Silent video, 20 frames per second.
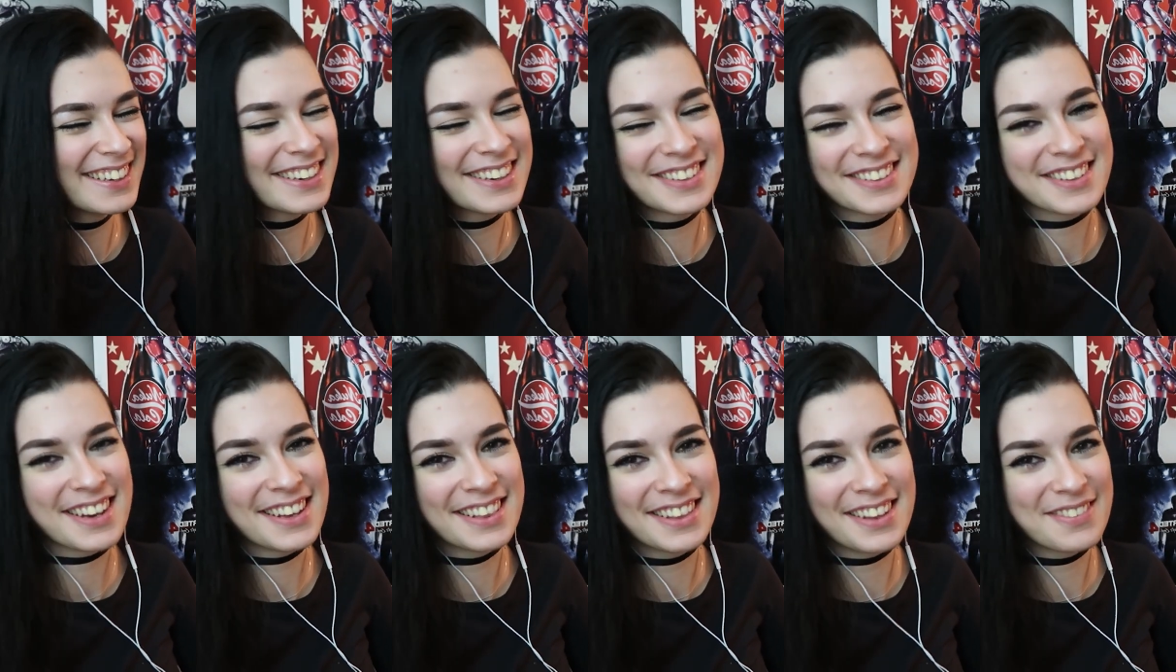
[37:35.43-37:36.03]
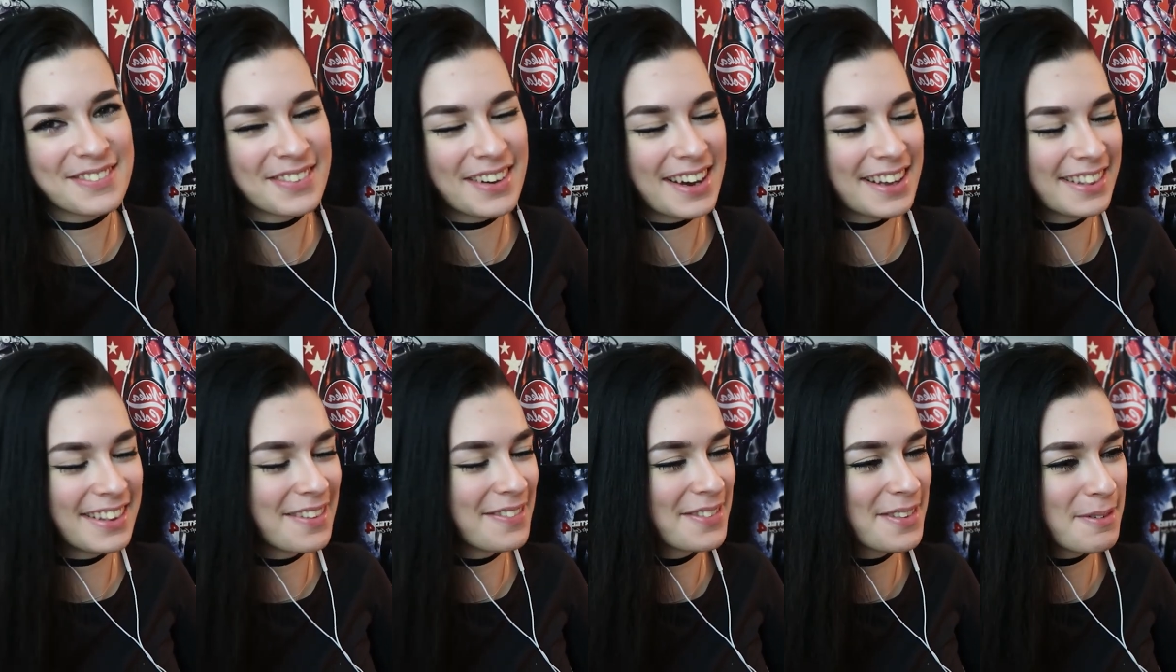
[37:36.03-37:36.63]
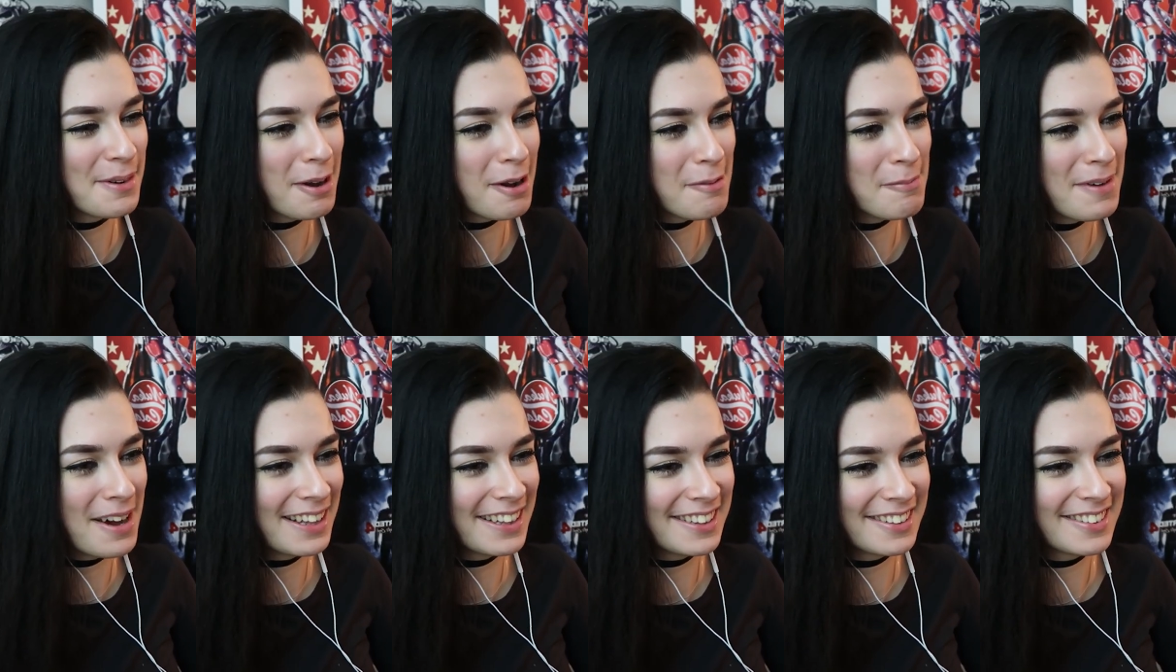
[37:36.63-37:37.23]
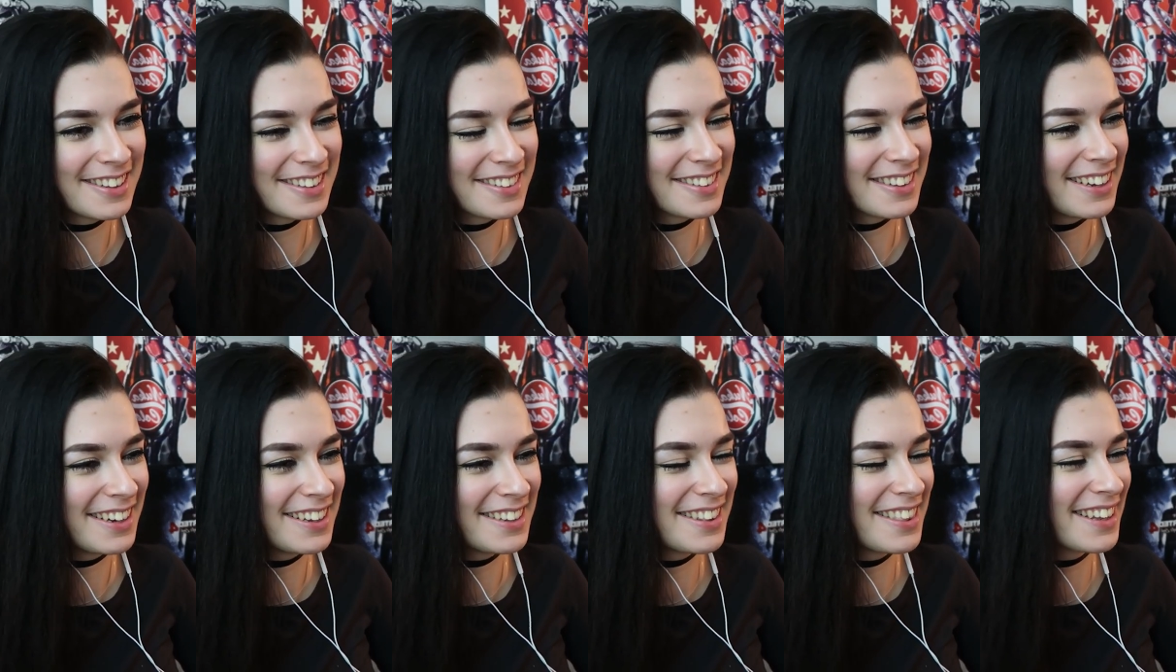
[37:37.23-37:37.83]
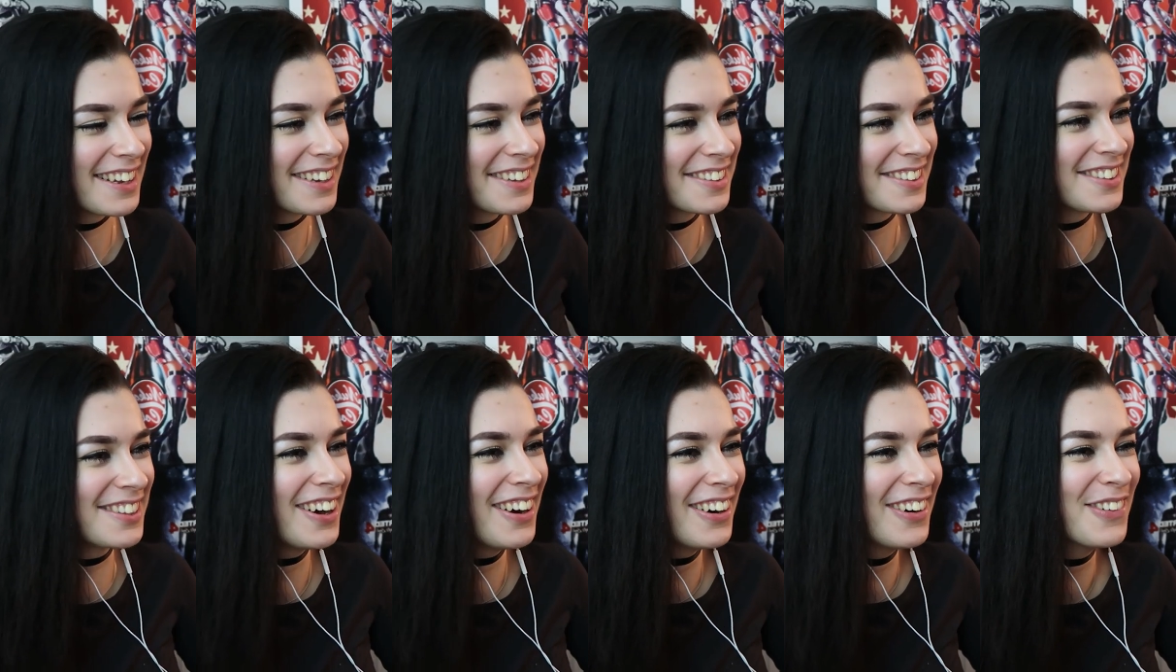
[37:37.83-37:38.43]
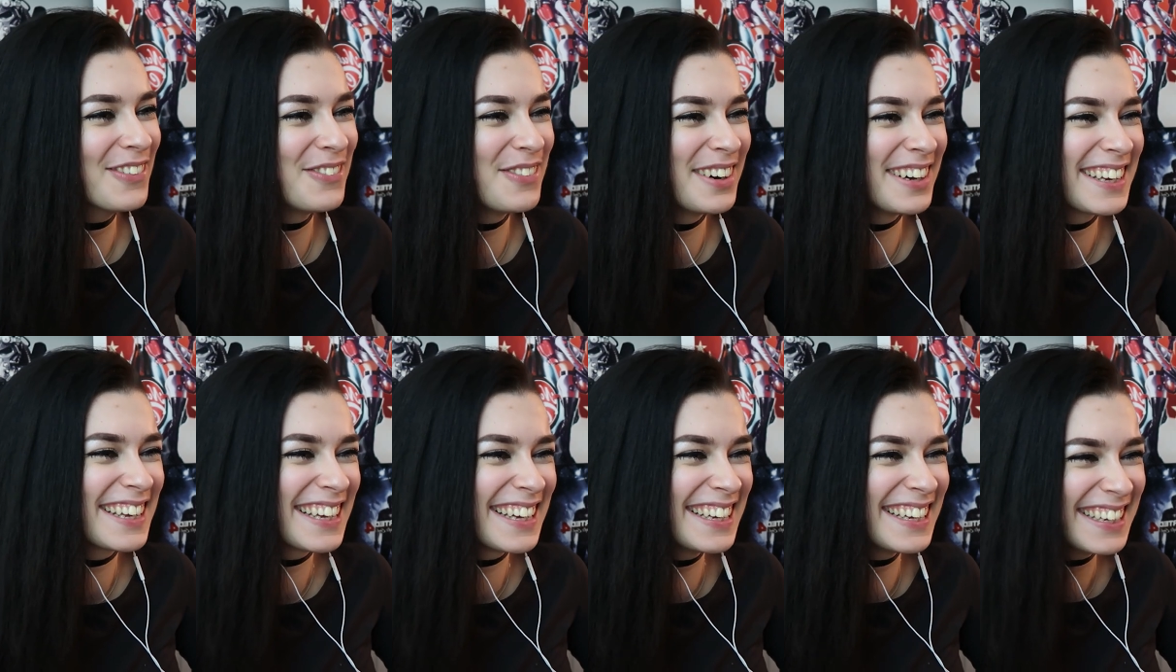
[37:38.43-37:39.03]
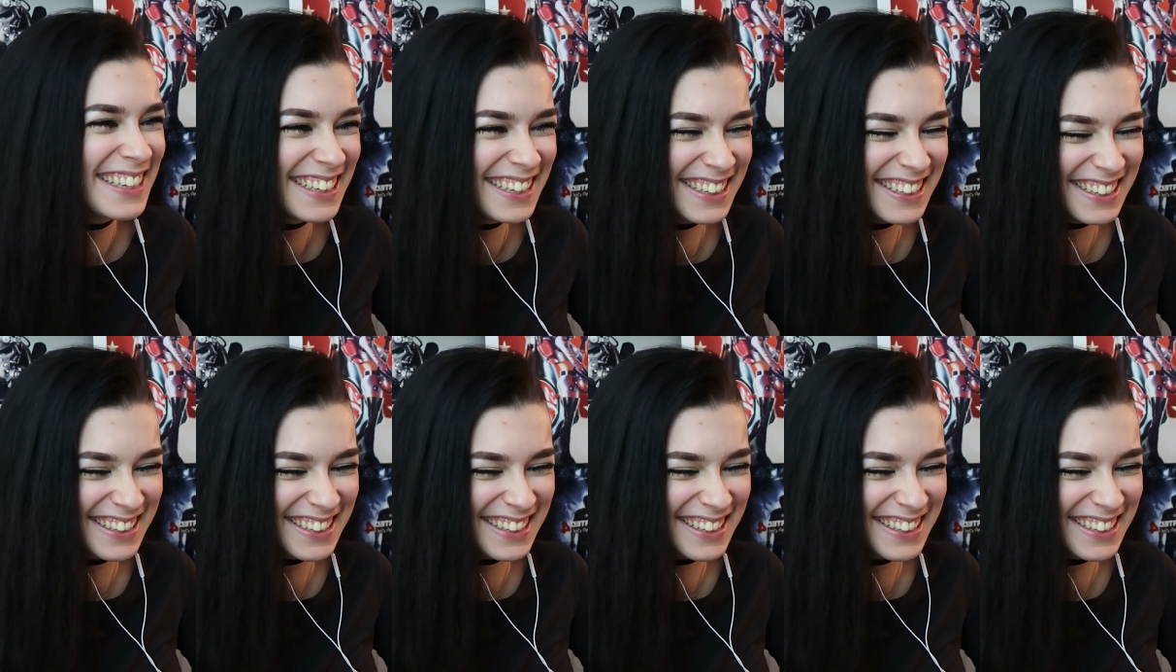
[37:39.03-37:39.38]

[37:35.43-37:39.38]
Because I love the way O'Malley says that. I think it's so funny.